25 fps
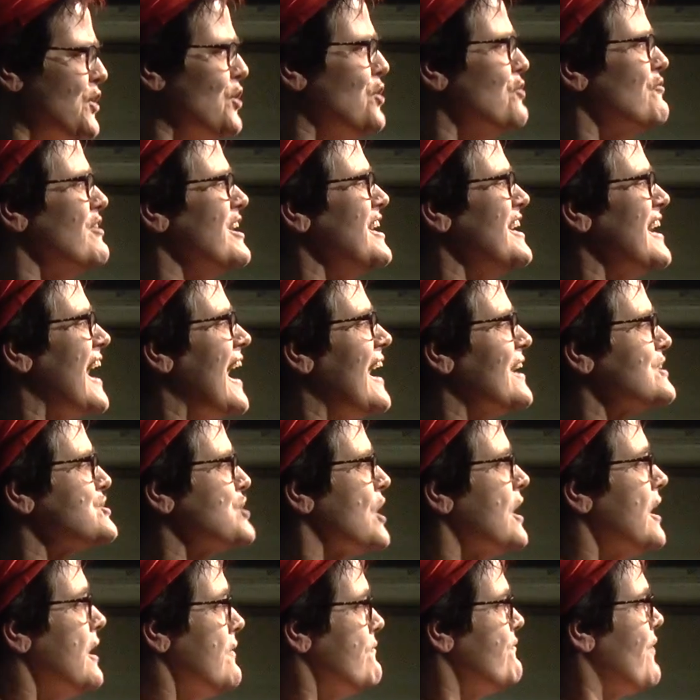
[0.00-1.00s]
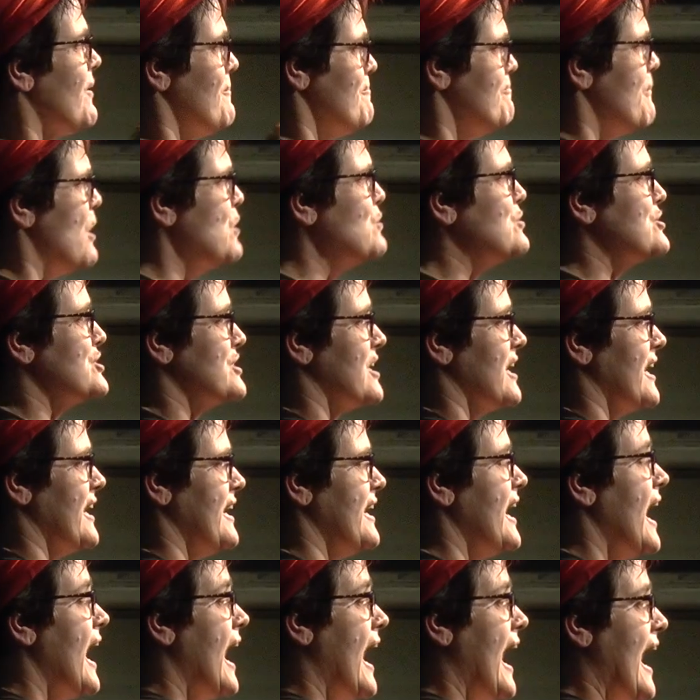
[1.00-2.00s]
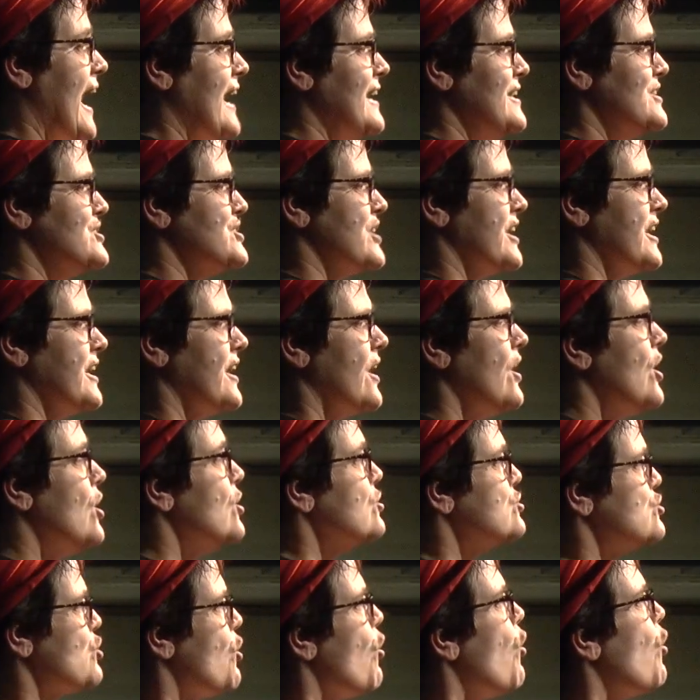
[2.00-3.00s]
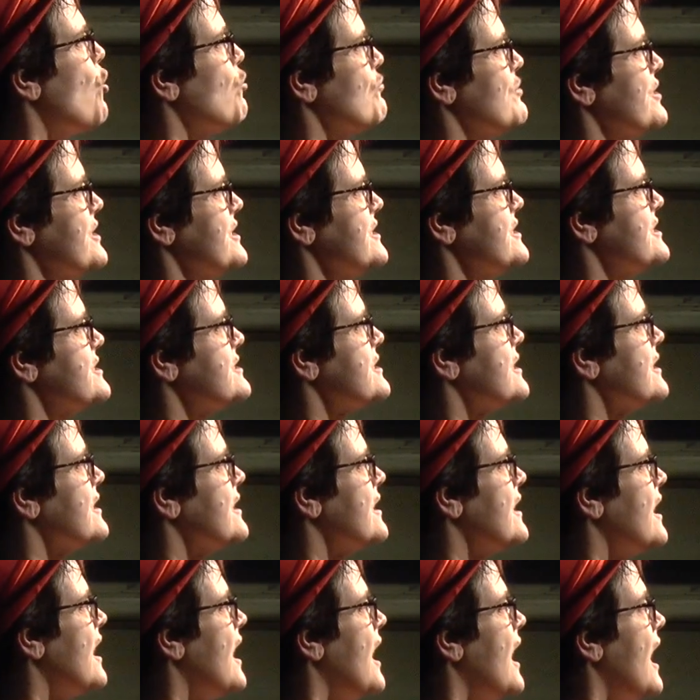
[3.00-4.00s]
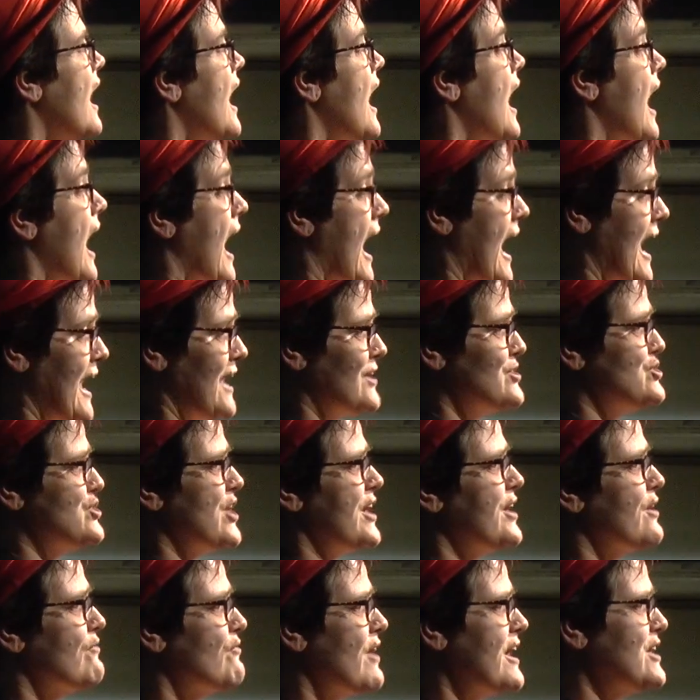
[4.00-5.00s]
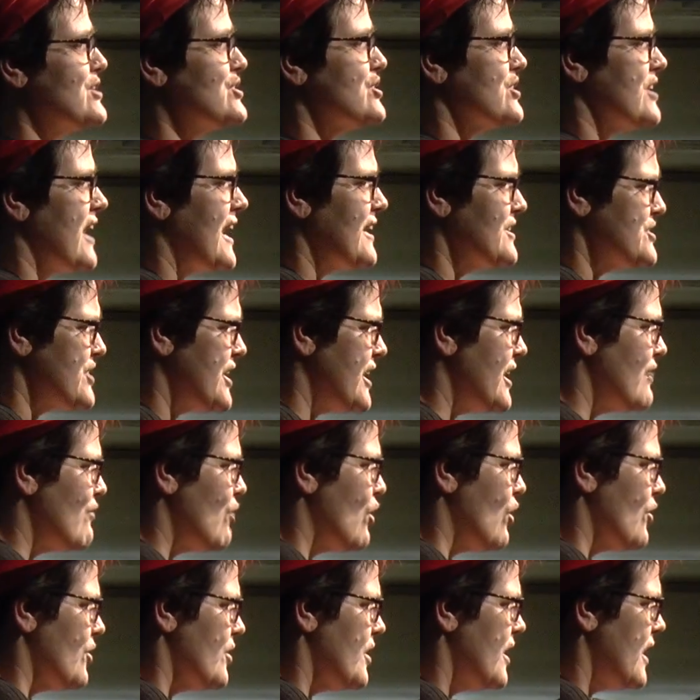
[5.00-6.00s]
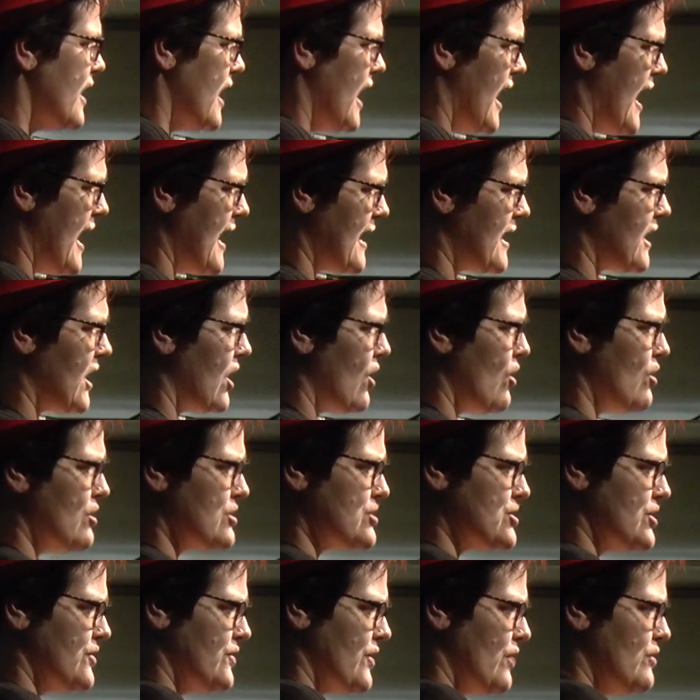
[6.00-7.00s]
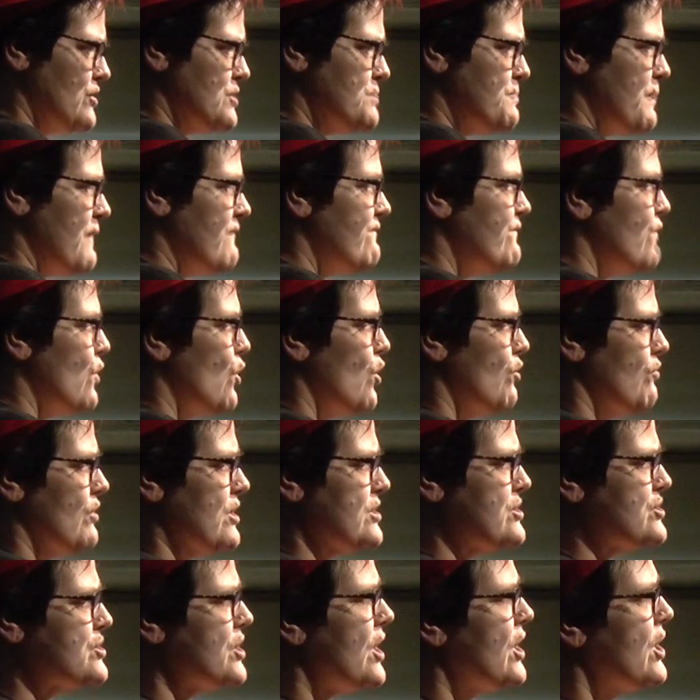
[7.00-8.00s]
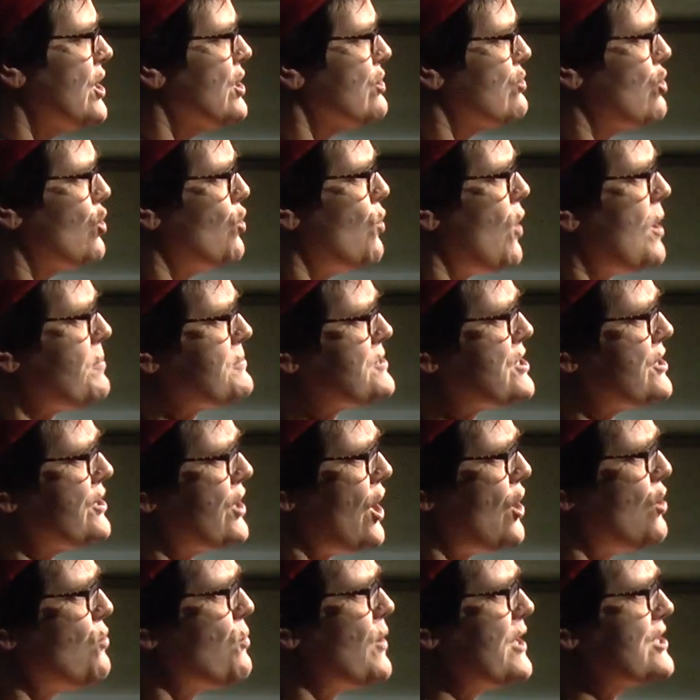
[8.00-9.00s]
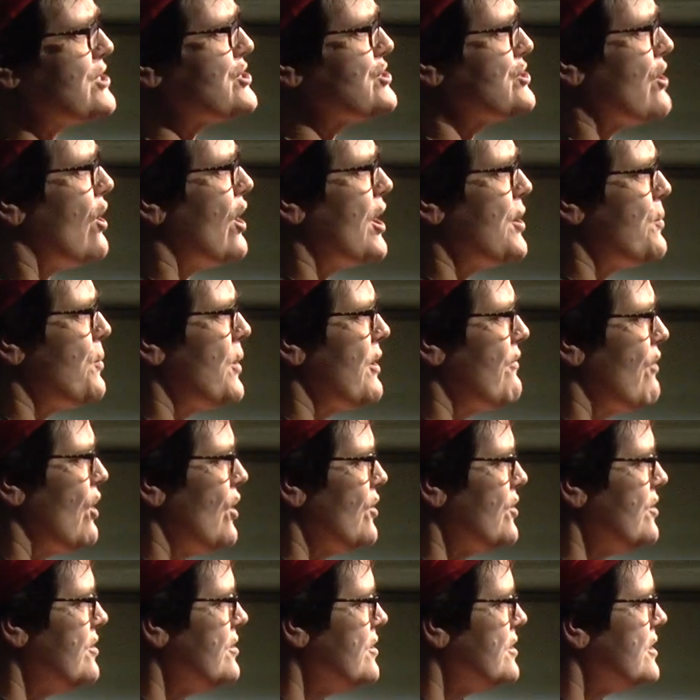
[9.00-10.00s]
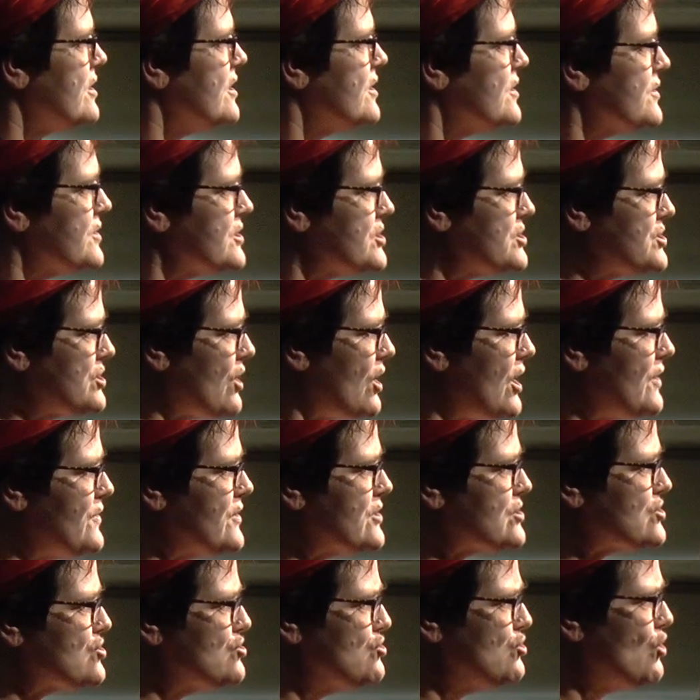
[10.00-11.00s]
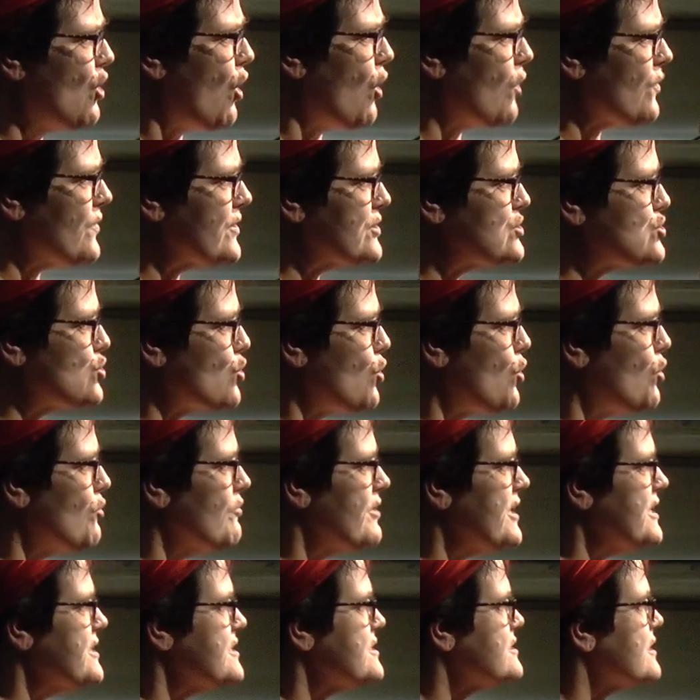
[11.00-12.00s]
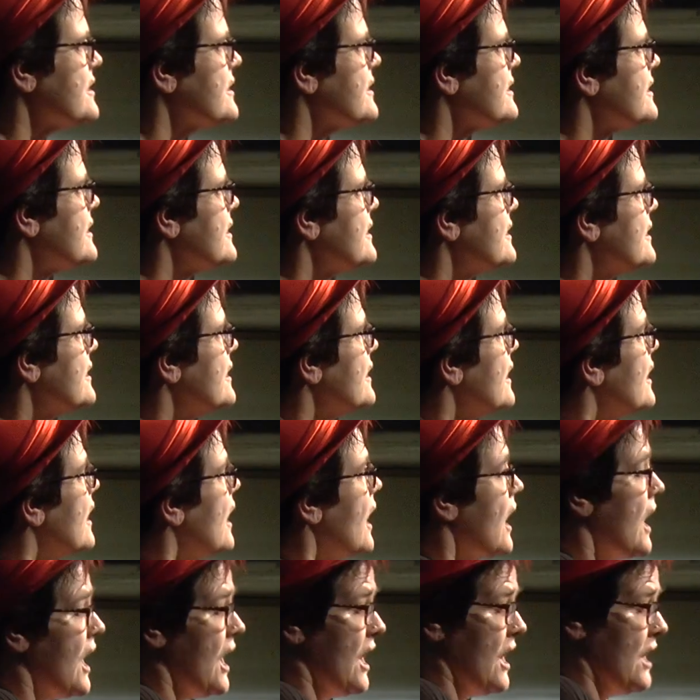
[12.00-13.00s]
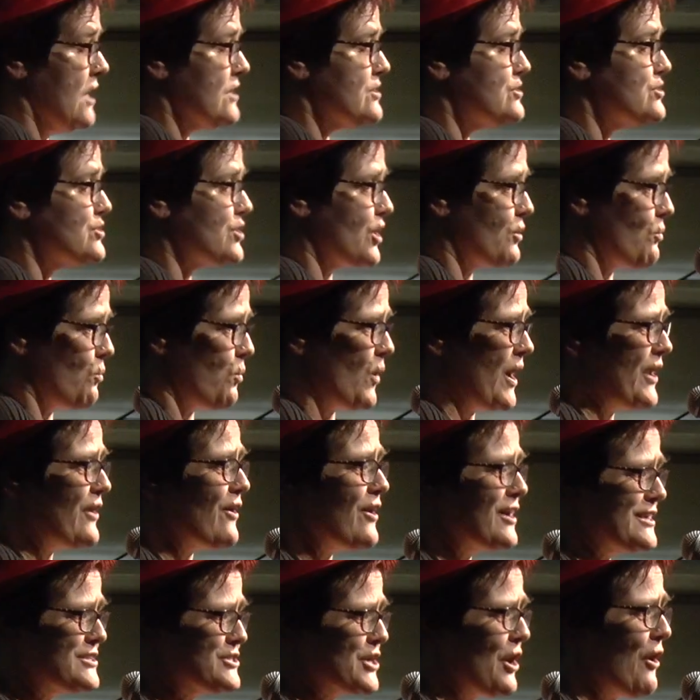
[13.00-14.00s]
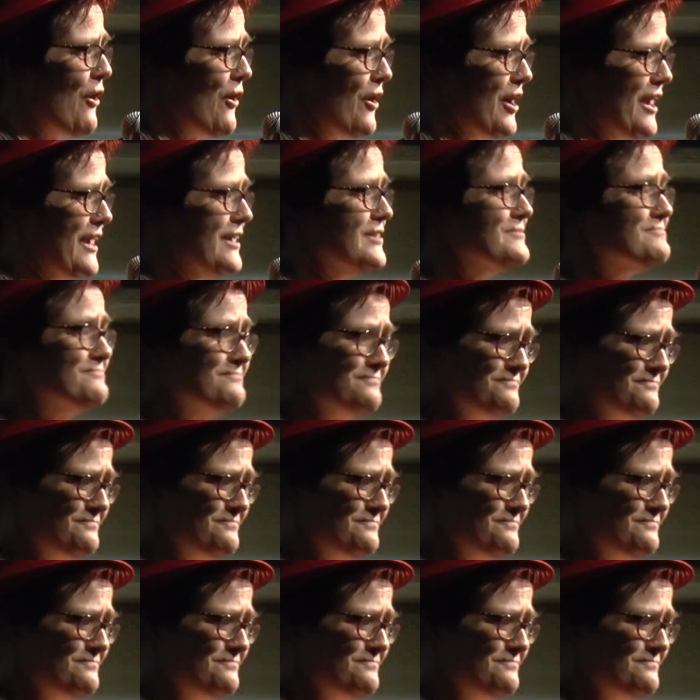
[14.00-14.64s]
fury yet for mostly hating Tories. Our generation and here on, our class and those before us, grew up to know which side we're on, the side that's not the Tories. So when I die,